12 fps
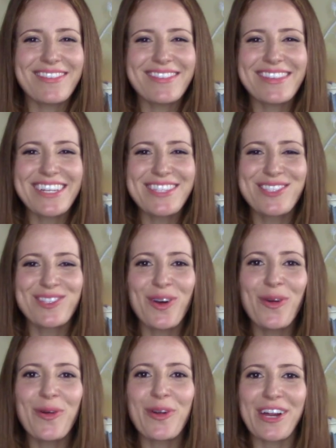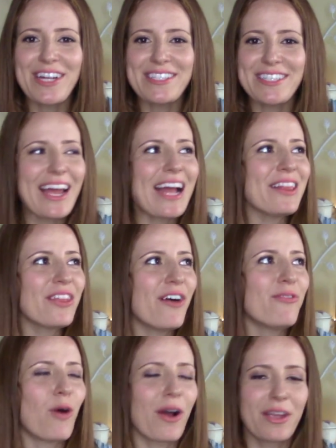That's so crazy. I
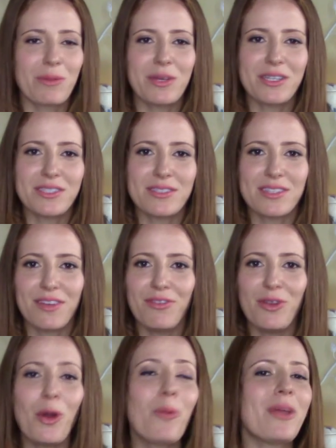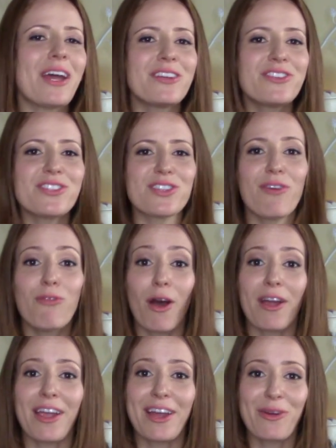love walking places. If you know me, I just love
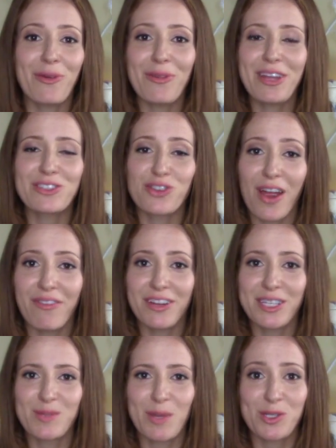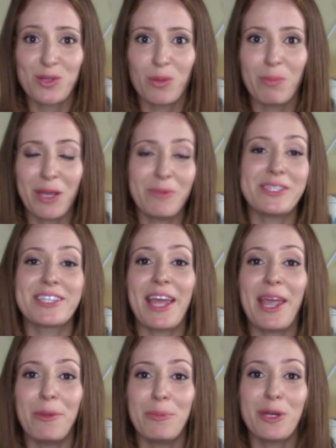walking. I don't like driving, especially with babies. I
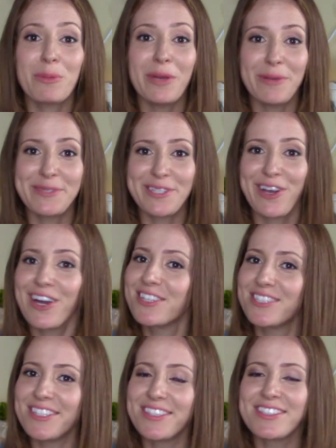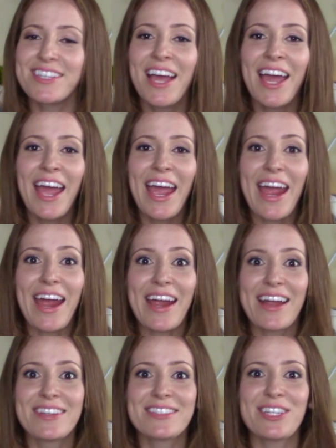hate putting babies in car seats
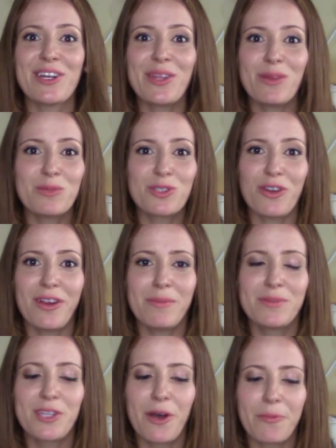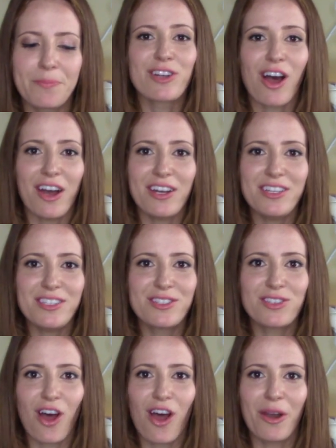and hearing them scream. So God has
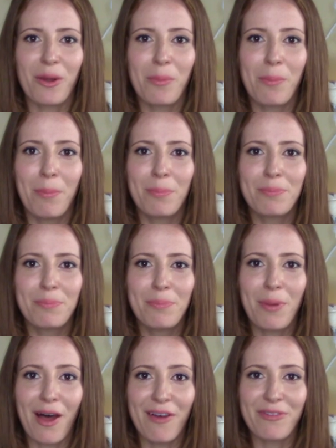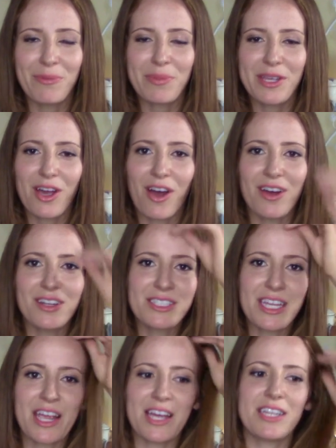gone above and
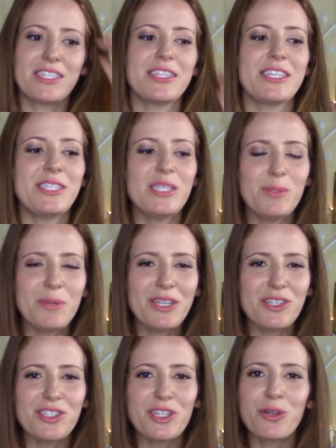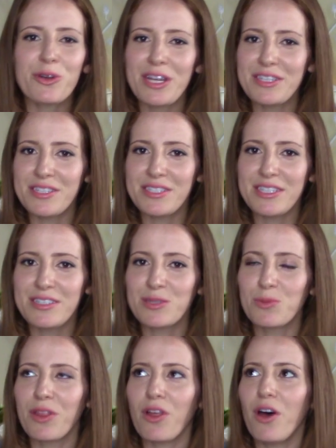beyond, and this has been just a crazy
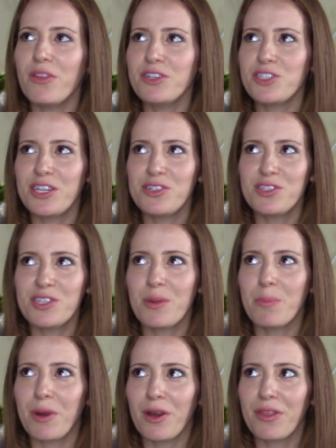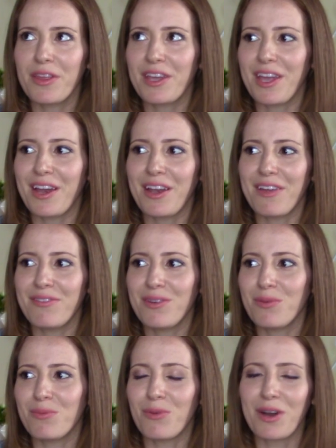season with all the changes in the birth. Again, if
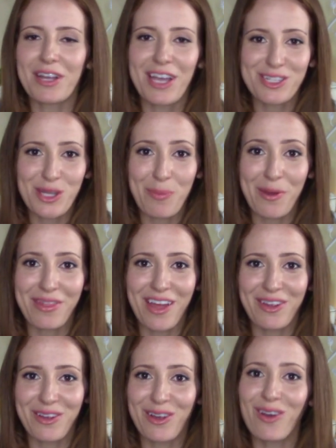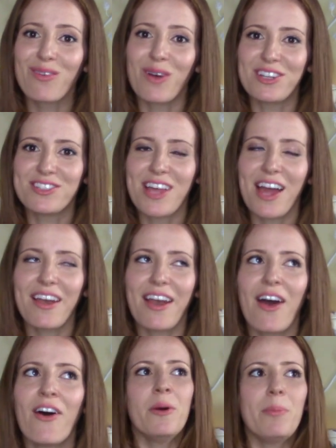you want to catch up on that, you can go watch that
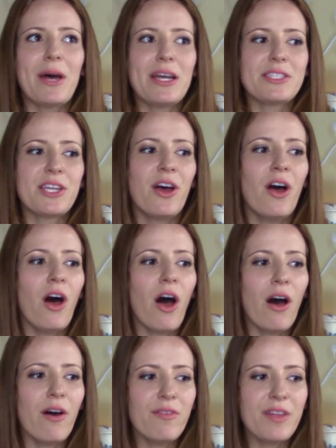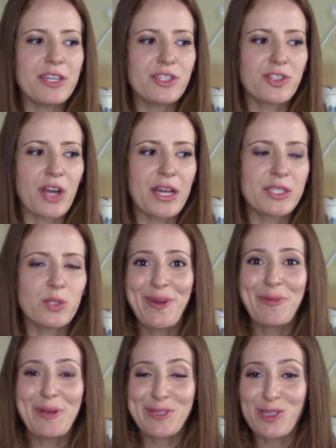now. But all of that stress,
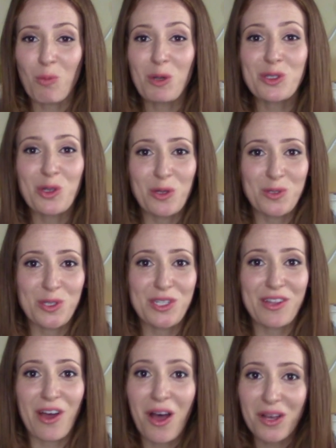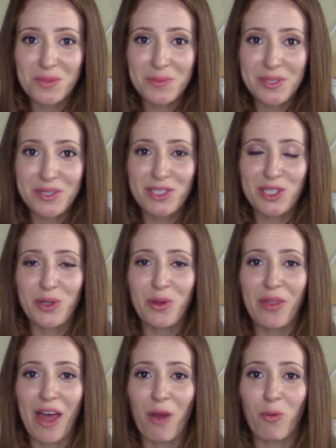we are so much closer to the hospital
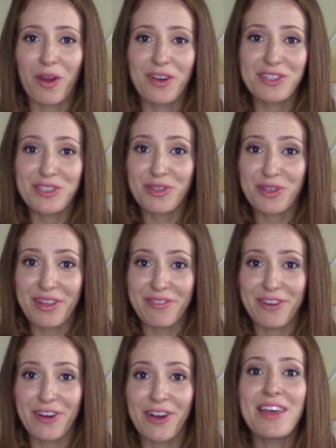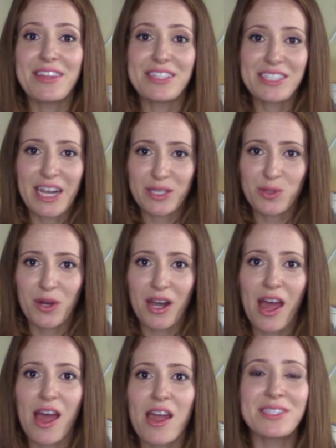too that we're going to deliver this next one
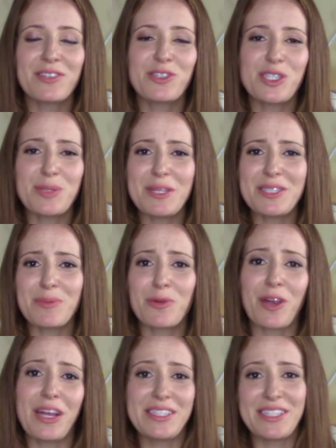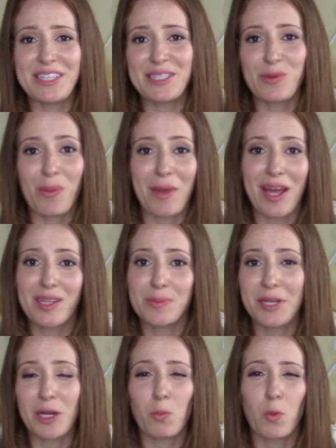at. There's just been some craziness with my
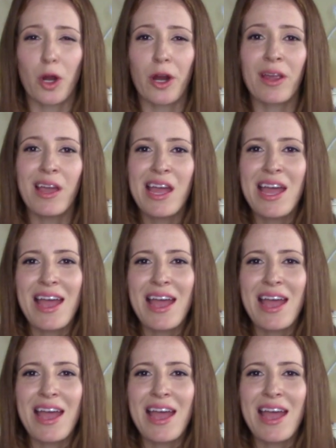husband and work.